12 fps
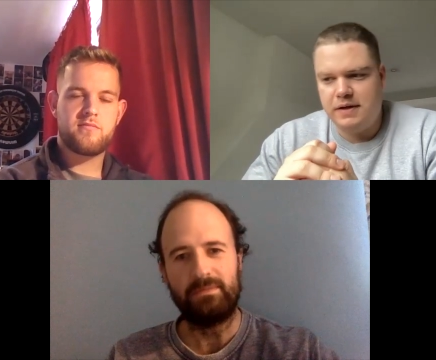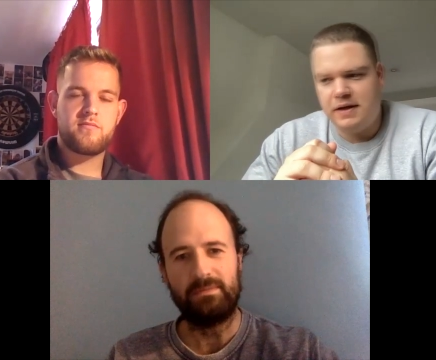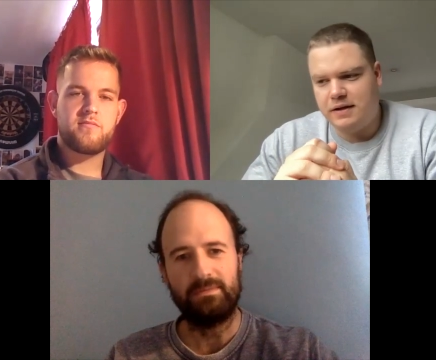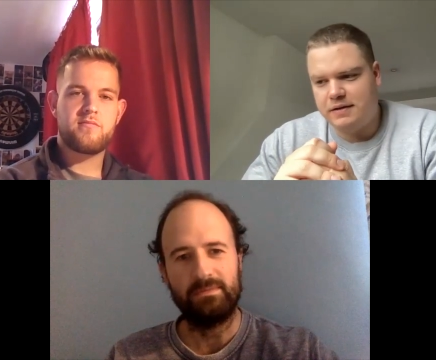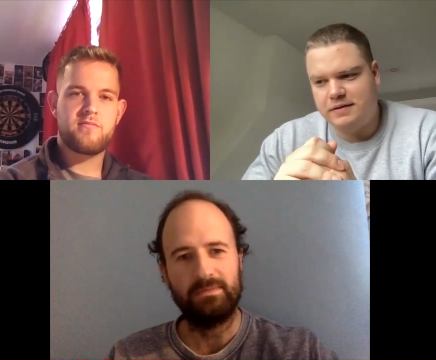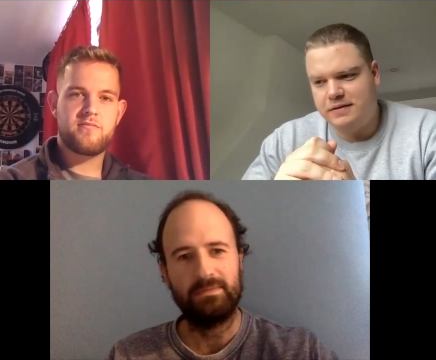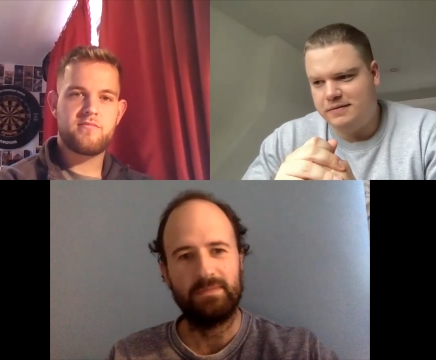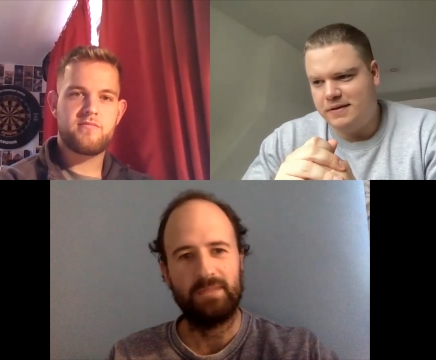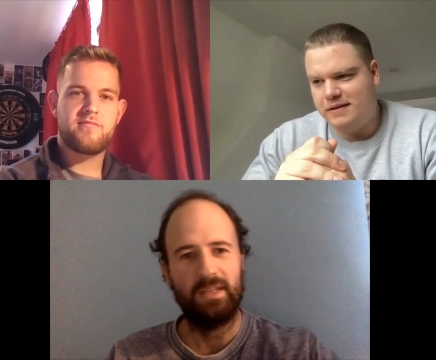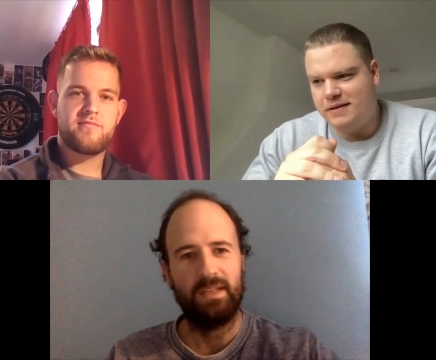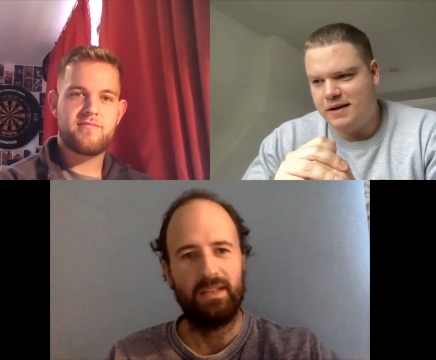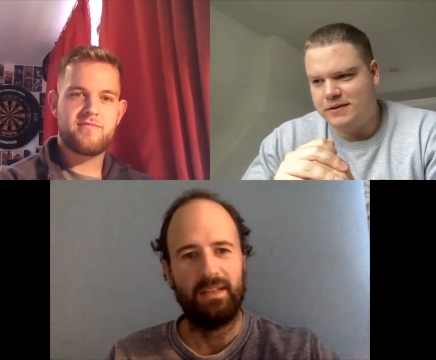Speaker 1: no, next
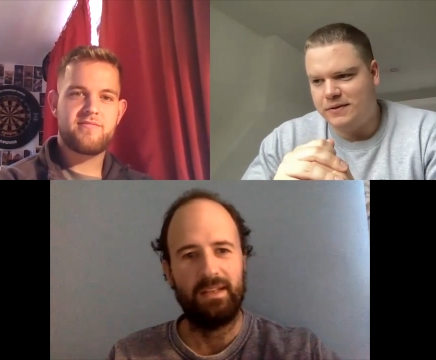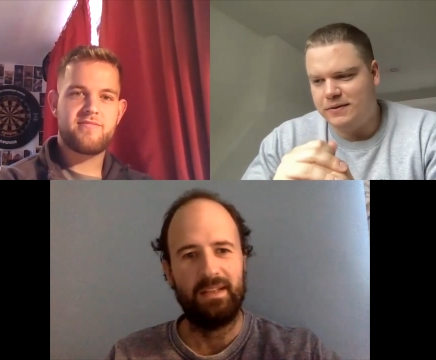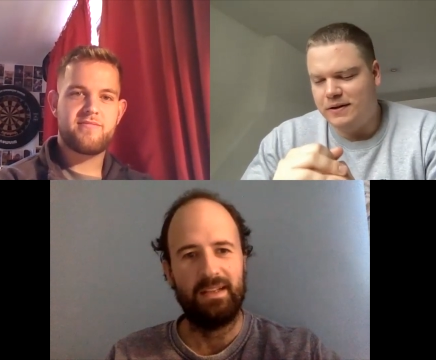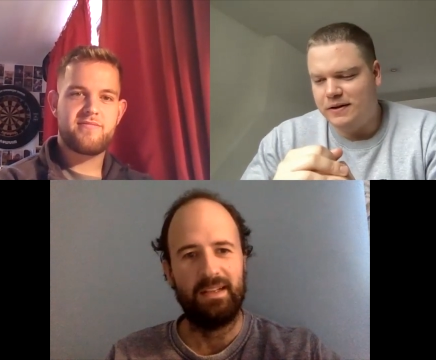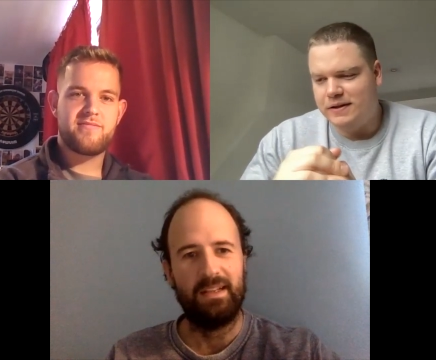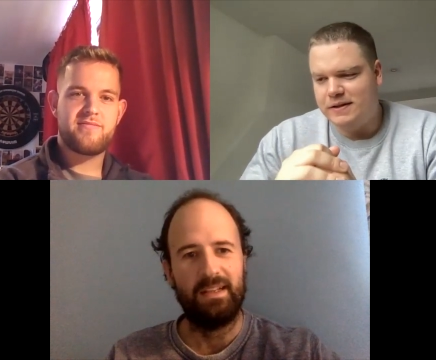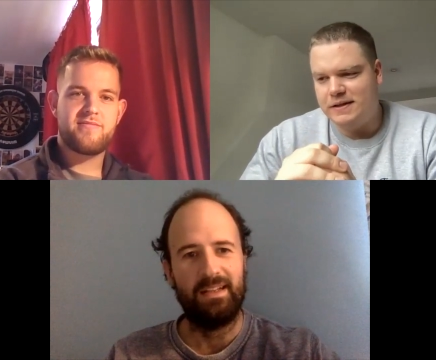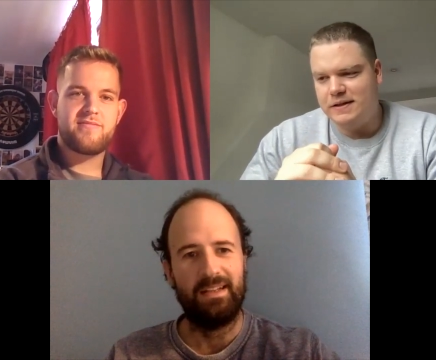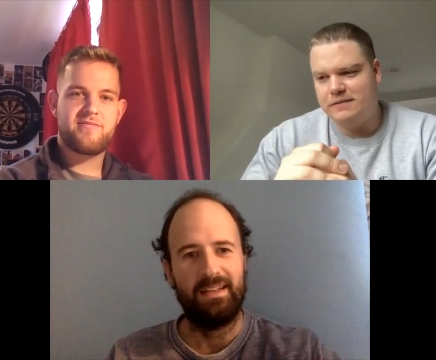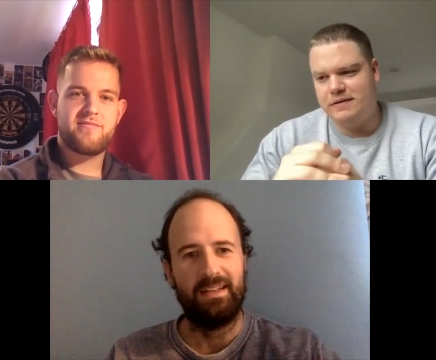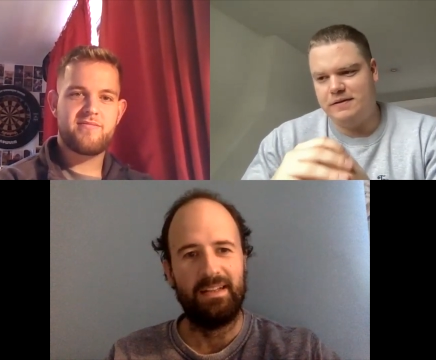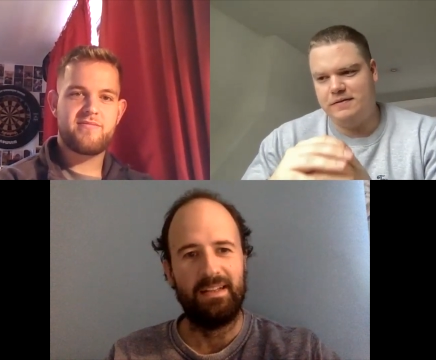next on the line, indeed.
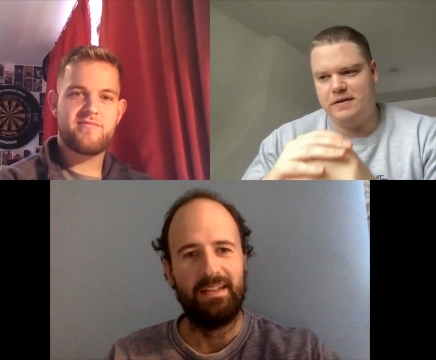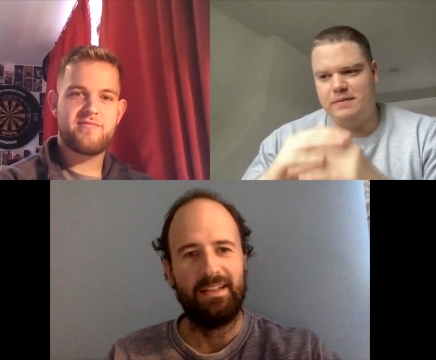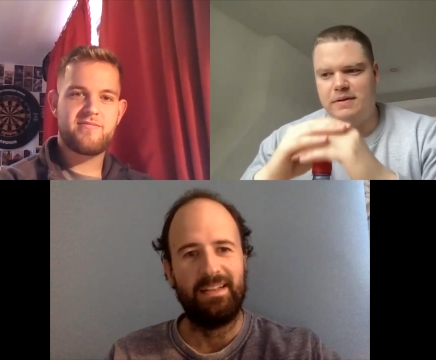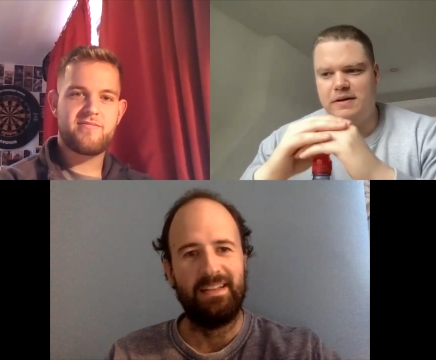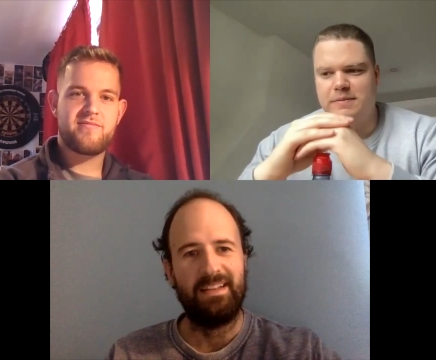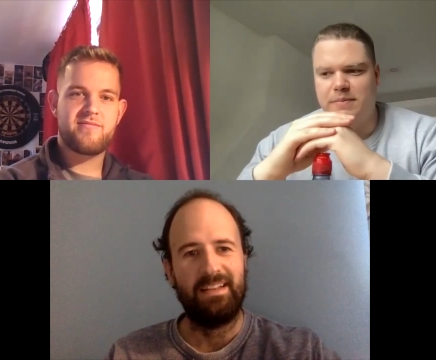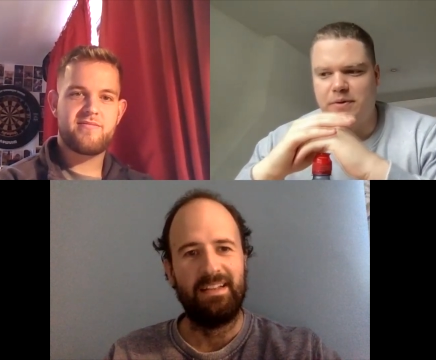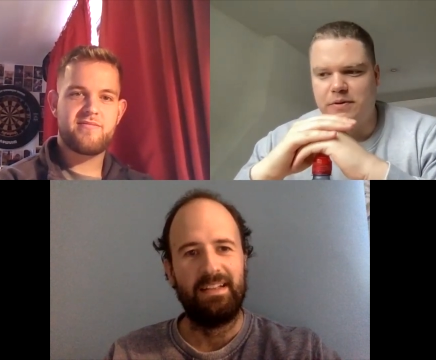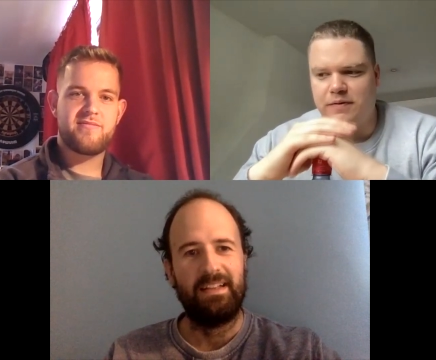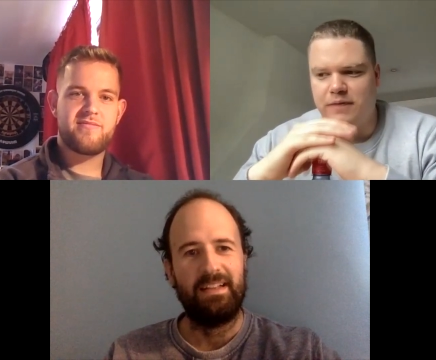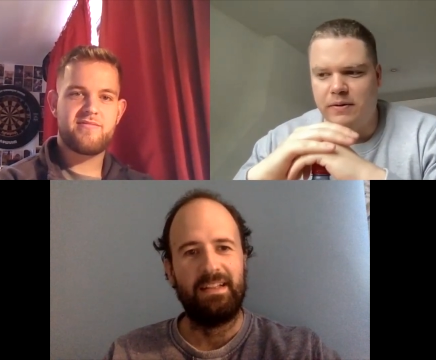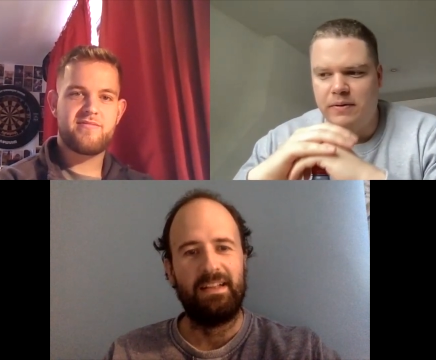Fair, fair play to both
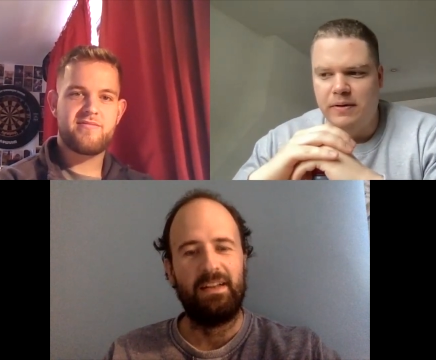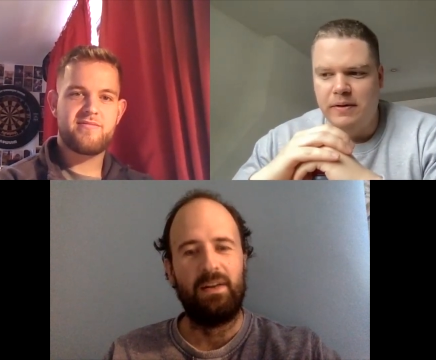of you.